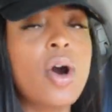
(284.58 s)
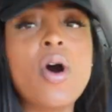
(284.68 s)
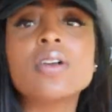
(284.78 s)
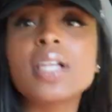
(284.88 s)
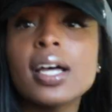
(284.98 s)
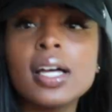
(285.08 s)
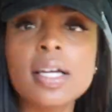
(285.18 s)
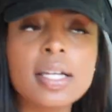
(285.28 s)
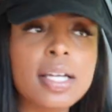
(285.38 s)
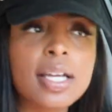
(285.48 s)
Ola,
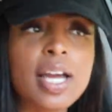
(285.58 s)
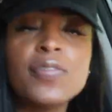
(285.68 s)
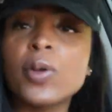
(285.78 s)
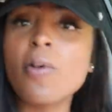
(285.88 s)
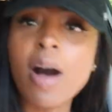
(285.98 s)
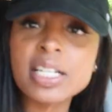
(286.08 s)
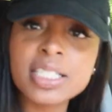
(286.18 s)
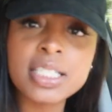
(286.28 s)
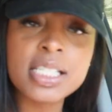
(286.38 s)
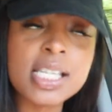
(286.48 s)
if you're
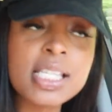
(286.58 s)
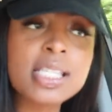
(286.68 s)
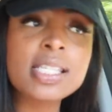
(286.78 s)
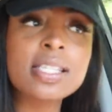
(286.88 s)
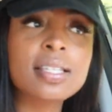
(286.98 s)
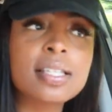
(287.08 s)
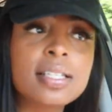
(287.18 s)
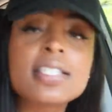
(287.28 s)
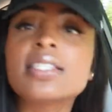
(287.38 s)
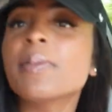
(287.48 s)
watching this,
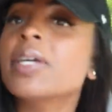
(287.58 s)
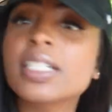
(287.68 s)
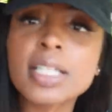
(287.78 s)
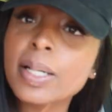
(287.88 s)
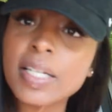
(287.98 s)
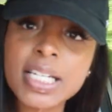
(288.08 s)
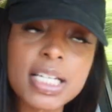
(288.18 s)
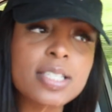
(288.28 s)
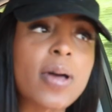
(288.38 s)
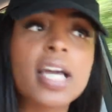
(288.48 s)
send me the
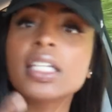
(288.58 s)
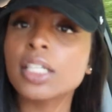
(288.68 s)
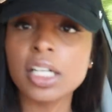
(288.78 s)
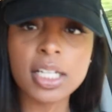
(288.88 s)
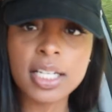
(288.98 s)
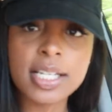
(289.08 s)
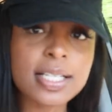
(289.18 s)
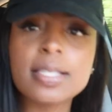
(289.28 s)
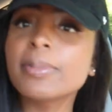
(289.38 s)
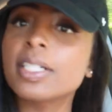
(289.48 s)
lyrics so I can learn
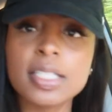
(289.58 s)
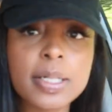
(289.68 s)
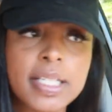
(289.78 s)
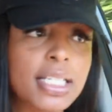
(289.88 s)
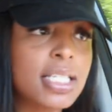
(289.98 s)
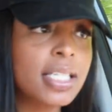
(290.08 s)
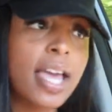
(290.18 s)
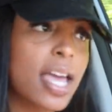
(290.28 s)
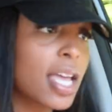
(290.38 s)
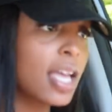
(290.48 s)
it. Send me the lyrics,
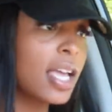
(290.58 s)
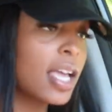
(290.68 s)
okay?